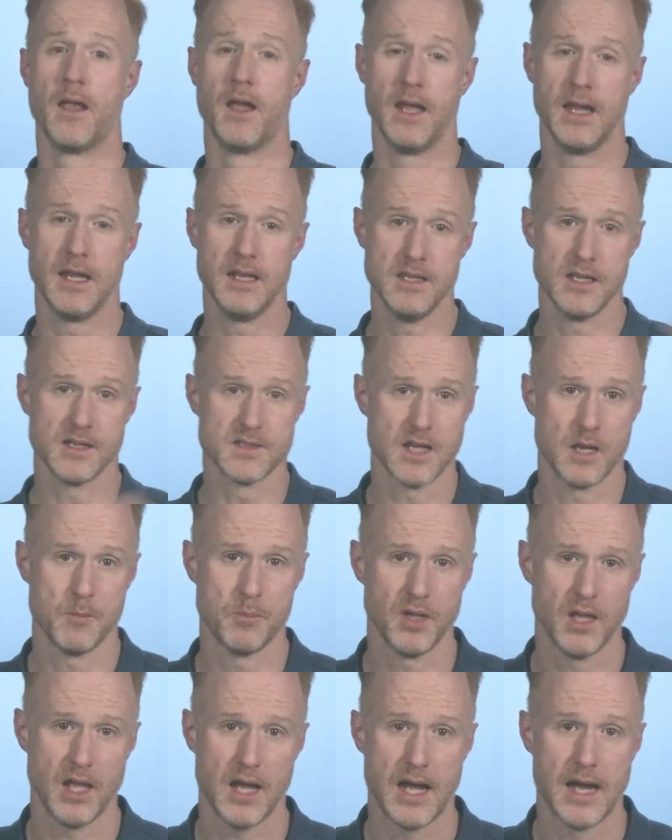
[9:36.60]
In the
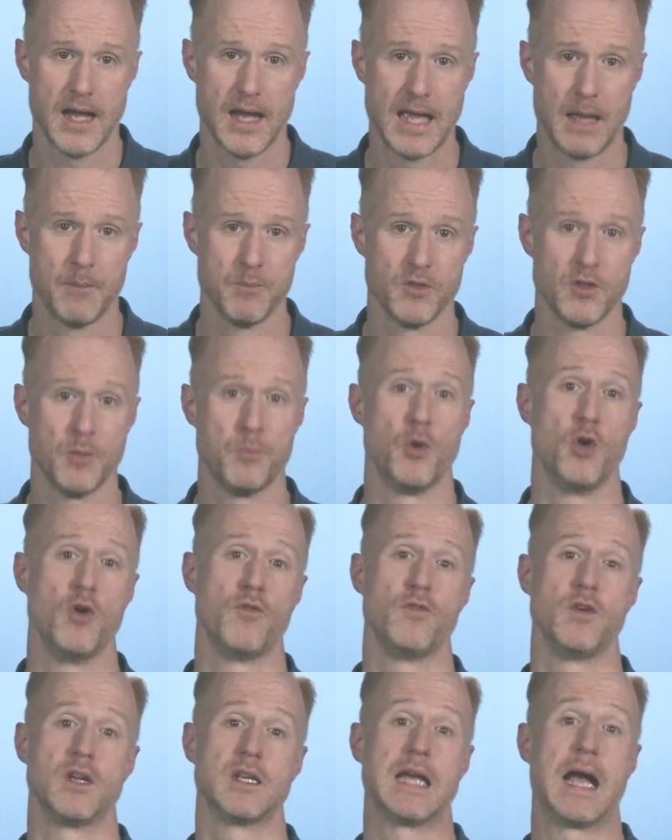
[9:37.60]
example, I am the
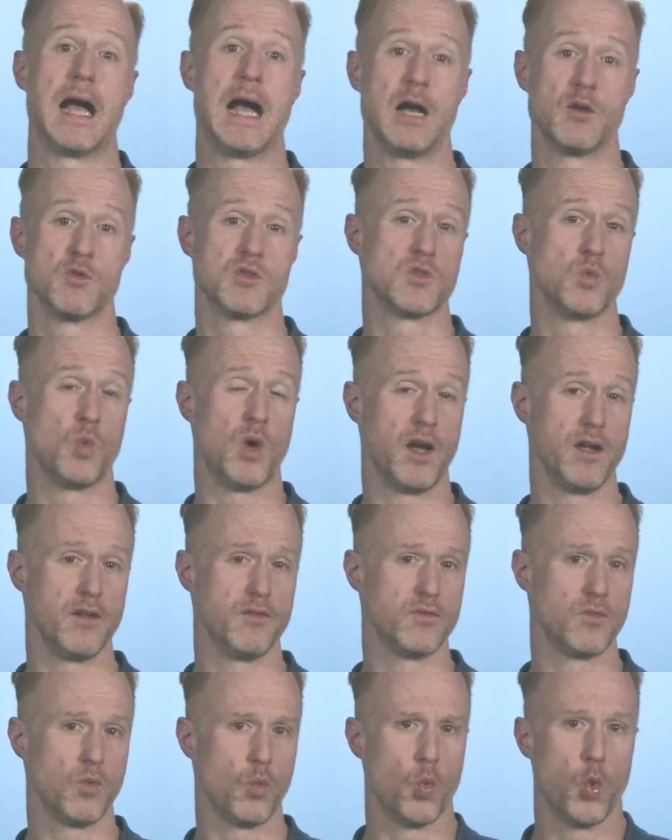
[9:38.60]
perfect
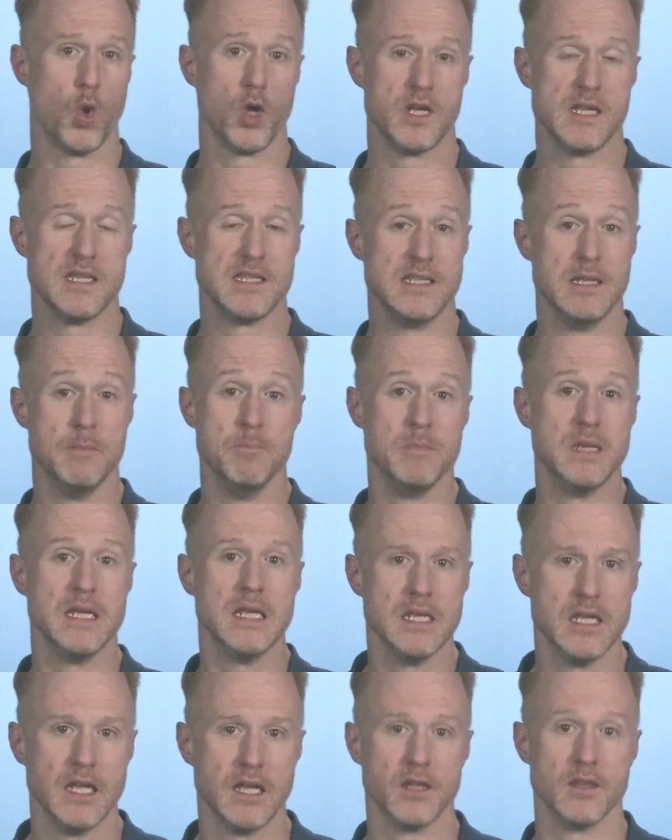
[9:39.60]
housewife. What is the
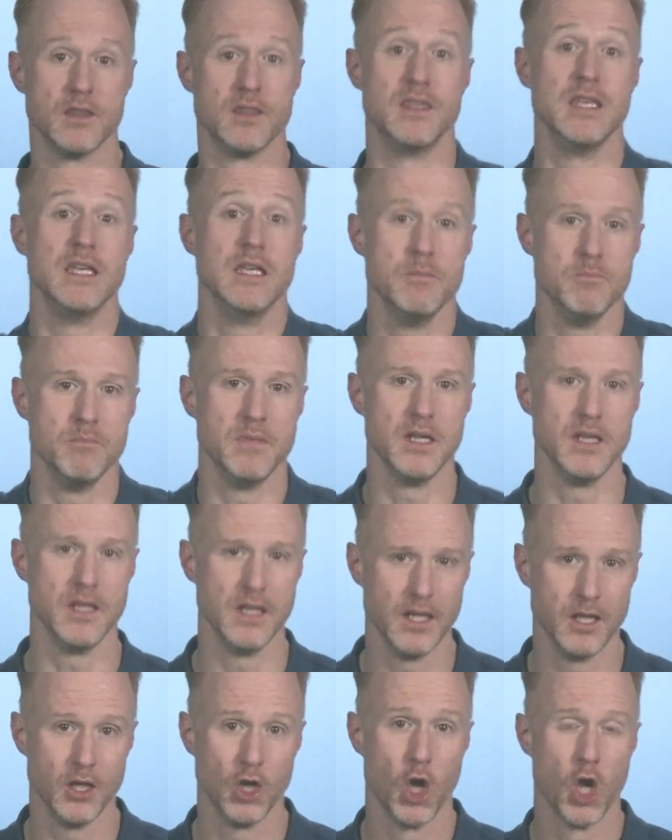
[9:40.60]

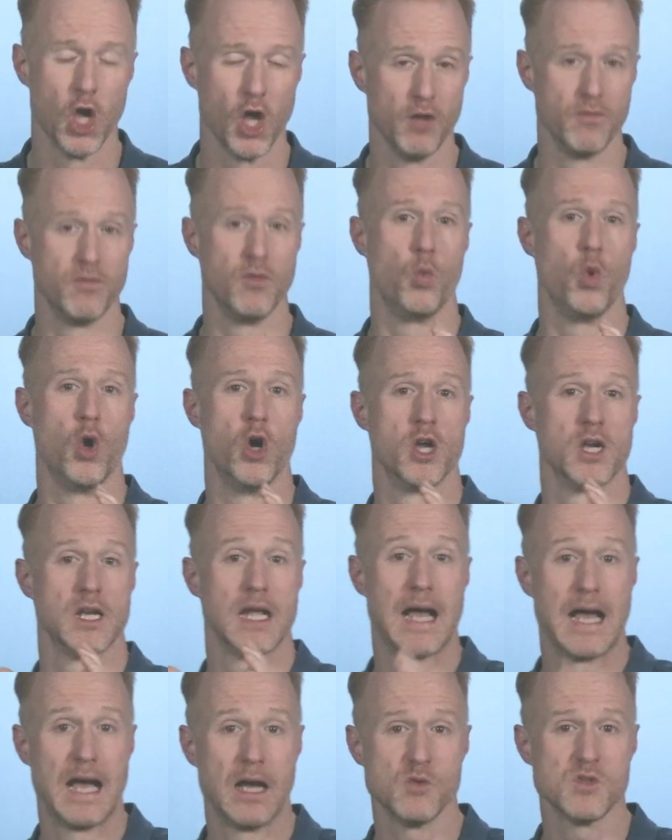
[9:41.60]
meaning of the word
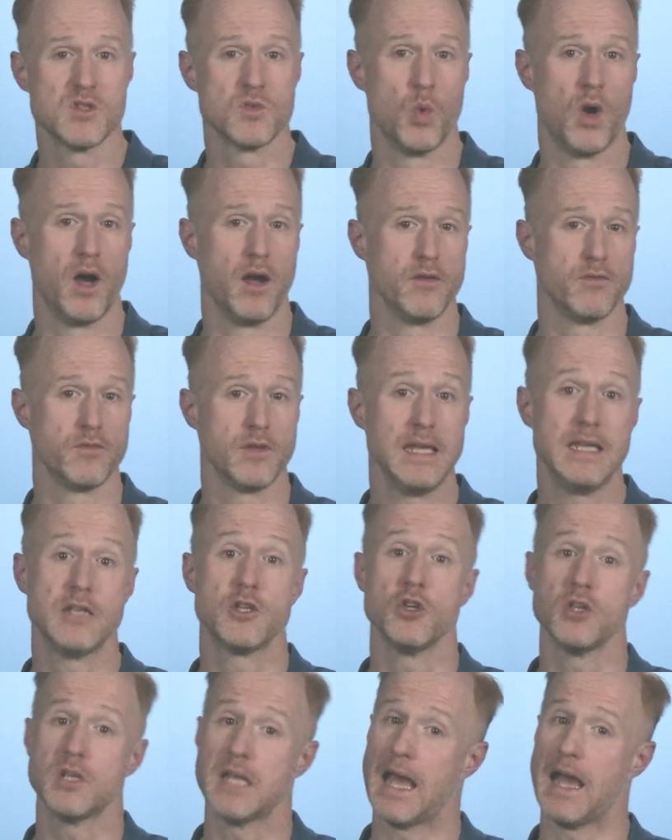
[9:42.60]
housewife? It
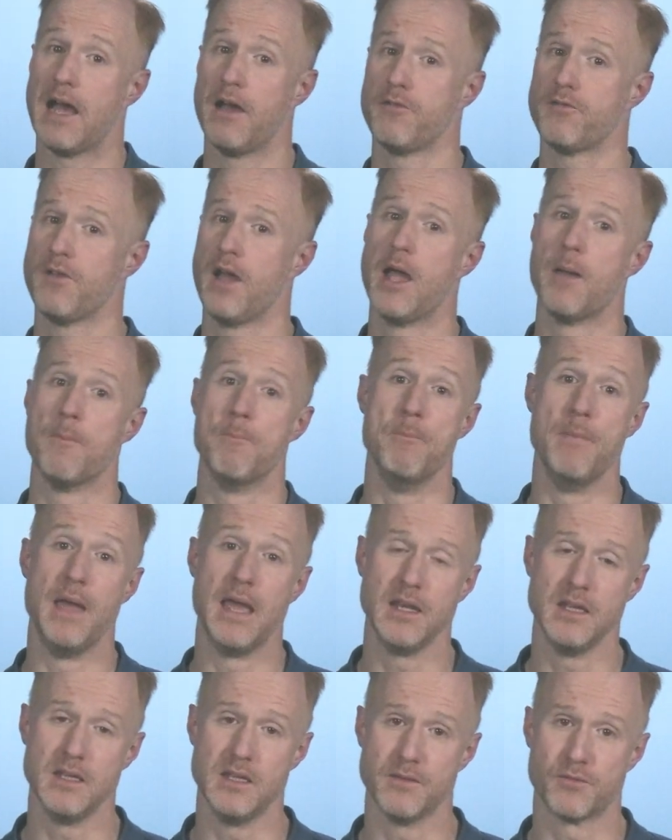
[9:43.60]
could have
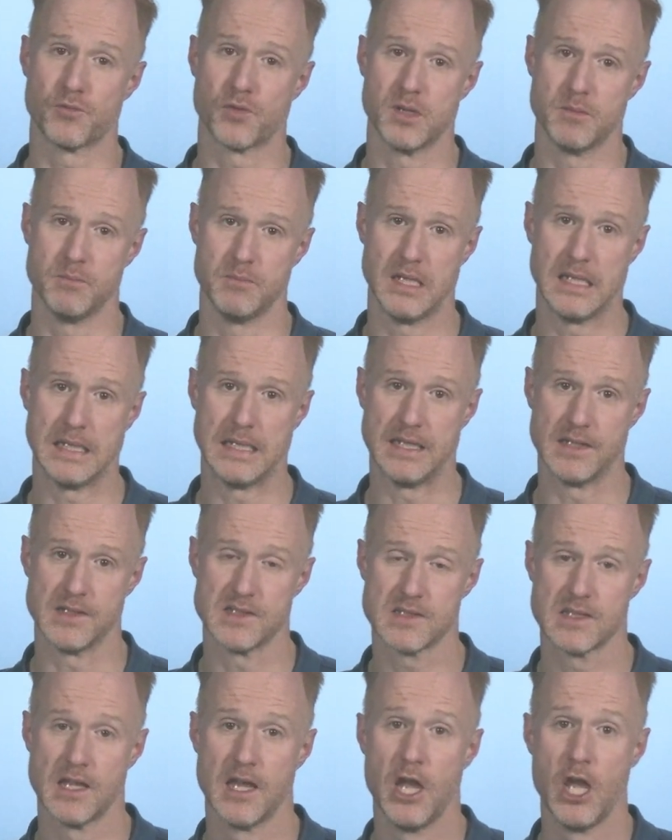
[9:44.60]
many different
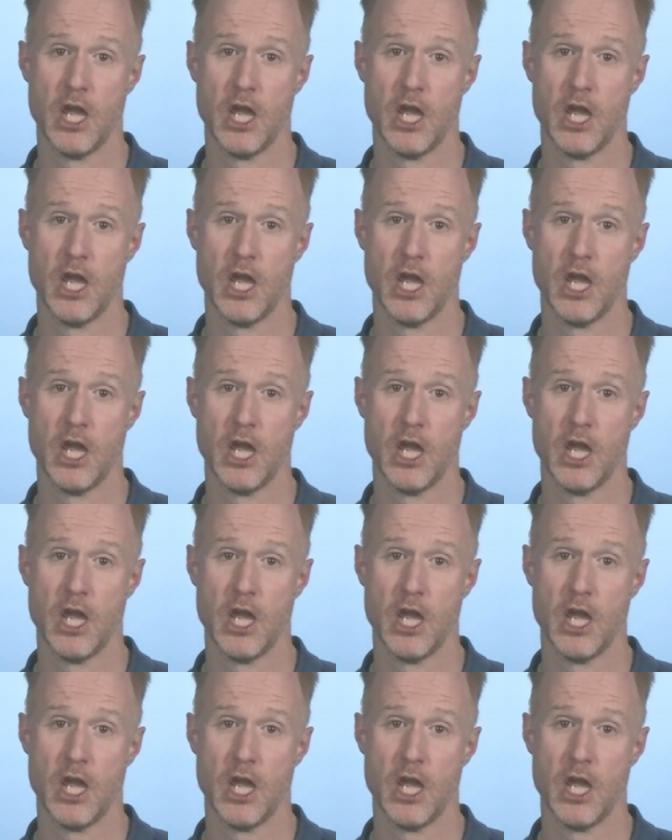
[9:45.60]
meanings.